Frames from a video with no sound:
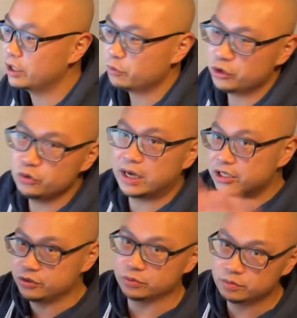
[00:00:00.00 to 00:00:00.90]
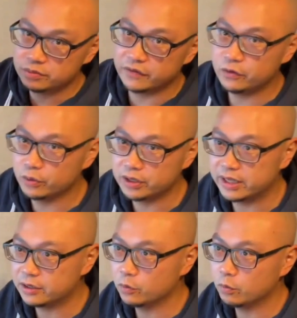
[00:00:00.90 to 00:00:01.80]
would you guys do if you were in
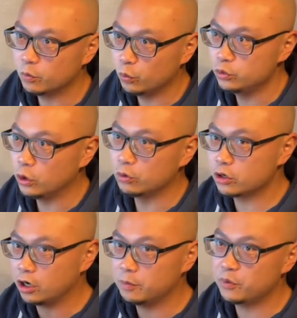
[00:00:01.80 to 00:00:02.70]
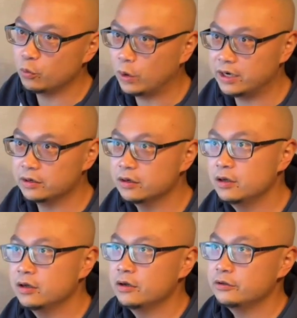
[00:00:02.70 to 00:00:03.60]
that no comp one
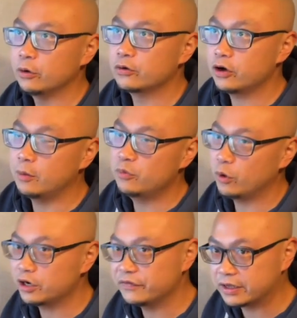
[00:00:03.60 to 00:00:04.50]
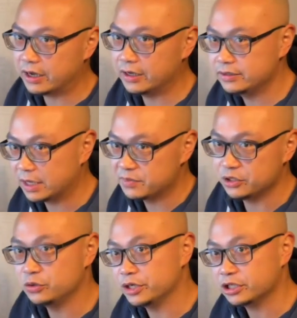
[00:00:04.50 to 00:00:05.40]
of a kind type
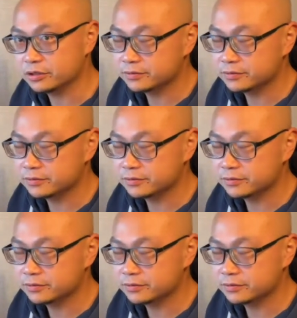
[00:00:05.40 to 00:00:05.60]
situation?